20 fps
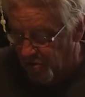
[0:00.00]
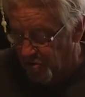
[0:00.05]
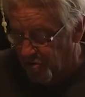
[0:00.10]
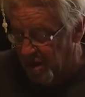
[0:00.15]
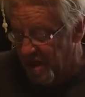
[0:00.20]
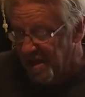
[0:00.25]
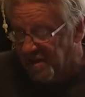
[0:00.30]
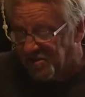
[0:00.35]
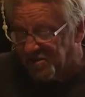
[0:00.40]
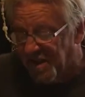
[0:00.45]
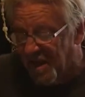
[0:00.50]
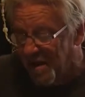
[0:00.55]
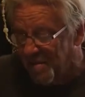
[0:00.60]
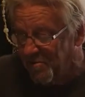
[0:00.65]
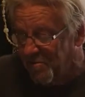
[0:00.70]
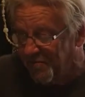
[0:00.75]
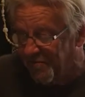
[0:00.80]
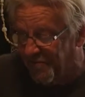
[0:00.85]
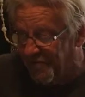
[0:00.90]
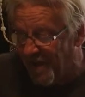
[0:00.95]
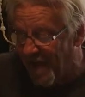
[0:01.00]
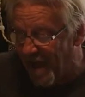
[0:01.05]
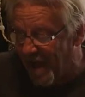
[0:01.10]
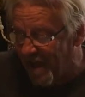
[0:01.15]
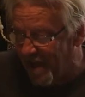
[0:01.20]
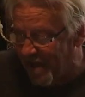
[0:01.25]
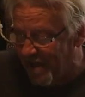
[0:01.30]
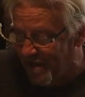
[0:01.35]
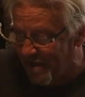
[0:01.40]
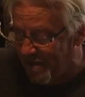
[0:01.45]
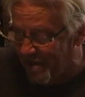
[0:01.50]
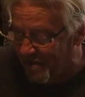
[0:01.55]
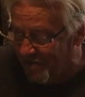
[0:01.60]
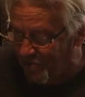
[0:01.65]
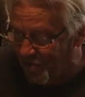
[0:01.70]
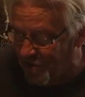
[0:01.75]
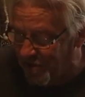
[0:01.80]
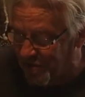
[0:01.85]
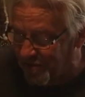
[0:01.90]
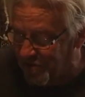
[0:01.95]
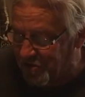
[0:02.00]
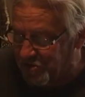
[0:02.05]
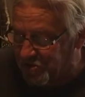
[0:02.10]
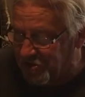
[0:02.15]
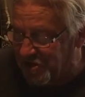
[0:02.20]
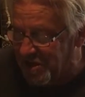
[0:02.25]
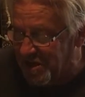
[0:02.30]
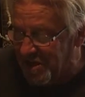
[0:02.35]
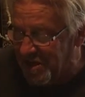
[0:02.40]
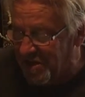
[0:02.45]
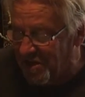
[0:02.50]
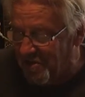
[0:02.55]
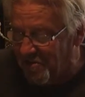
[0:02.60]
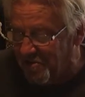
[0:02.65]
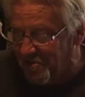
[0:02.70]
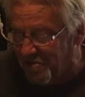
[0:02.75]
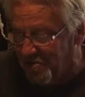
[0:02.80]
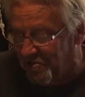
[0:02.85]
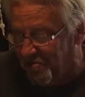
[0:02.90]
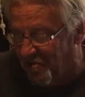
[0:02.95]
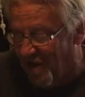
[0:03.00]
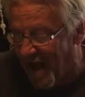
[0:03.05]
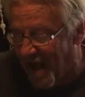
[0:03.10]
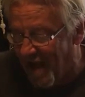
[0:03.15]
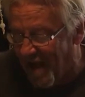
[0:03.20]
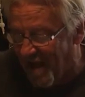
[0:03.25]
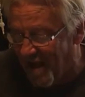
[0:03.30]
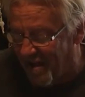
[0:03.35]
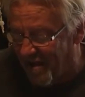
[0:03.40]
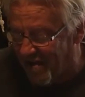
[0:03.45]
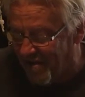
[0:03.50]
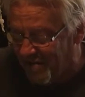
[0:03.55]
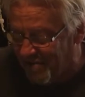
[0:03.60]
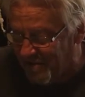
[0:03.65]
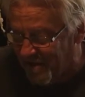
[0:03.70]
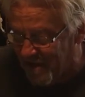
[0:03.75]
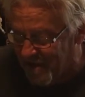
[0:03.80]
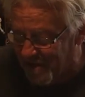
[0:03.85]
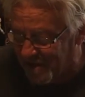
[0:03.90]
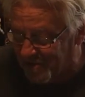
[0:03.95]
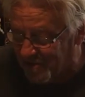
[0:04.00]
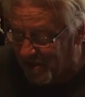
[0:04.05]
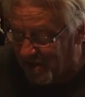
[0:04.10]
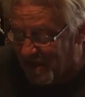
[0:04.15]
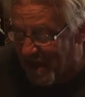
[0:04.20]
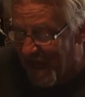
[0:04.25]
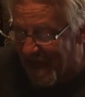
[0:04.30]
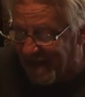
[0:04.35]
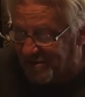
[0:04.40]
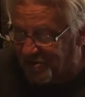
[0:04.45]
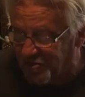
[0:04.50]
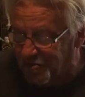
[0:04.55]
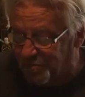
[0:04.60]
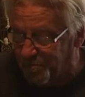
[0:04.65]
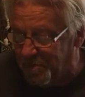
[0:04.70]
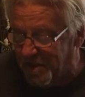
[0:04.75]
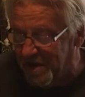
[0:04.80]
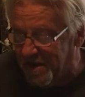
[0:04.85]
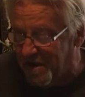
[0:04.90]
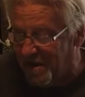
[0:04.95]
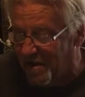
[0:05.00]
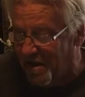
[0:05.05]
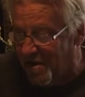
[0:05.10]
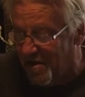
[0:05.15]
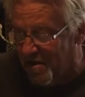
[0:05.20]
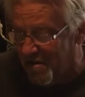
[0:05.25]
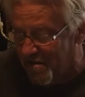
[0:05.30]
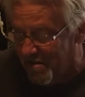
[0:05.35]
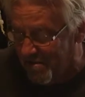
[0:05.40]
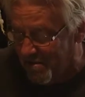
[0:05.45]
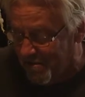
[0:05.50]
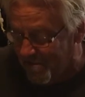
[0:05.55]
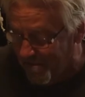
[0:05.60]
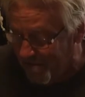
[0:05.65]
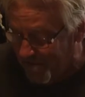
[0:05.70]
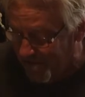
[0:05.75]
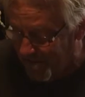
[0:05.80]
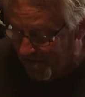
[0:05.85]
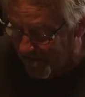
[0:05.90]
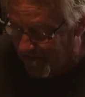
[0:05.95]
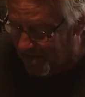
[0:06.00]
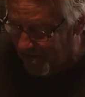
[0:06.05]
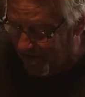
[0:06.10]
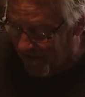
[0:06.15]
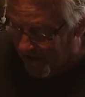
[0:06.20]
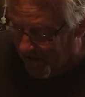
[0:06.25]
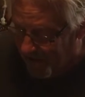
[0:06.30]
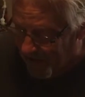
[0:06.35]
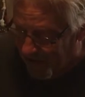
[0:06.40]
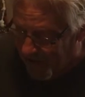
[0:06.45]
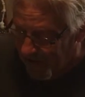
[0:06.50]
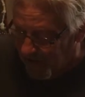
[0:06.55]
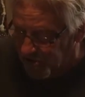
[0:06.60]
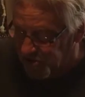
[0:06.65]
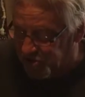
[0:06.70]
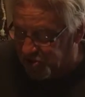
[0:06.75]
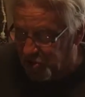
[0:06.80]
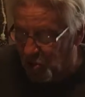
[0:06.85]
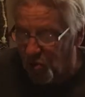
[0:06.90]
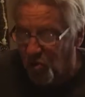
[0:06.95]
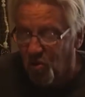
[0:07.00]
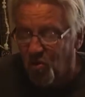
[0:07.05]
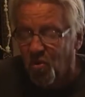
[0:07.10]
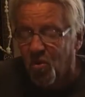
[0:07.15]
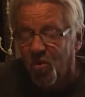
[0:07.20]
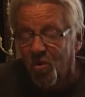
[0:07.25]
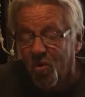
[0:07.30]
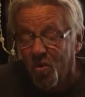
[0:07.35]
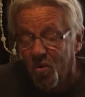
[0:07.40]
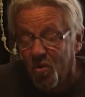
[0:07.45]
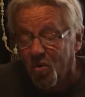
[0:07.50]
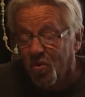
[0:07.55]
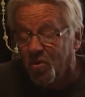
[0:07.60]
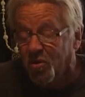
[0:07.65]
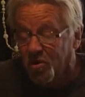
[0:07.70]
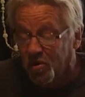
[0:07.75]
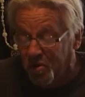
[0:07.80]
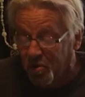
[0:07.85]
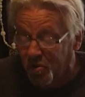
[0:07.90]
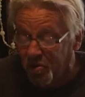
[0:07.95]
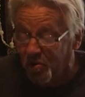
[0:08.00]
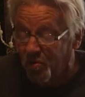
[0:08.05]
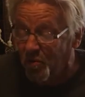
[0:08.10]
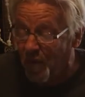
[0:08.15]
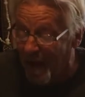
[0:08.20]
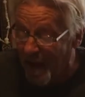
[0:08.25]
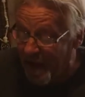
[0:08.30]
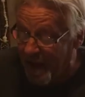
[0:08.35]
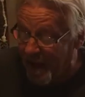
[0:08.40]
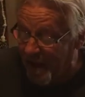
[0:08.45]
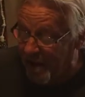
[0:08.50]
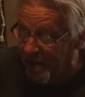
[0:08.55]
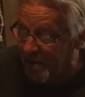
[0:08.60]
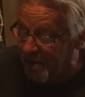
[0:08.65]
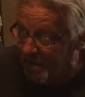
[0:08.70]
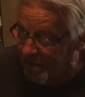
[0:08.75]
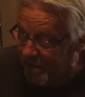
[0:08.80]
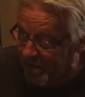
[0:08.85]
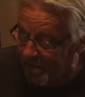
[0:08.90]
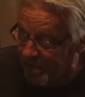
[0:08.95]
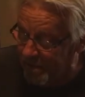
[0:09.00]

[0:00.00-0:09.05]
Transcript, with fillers: Next time you find with your chin on the ground, there's a lot to be learned. So look around.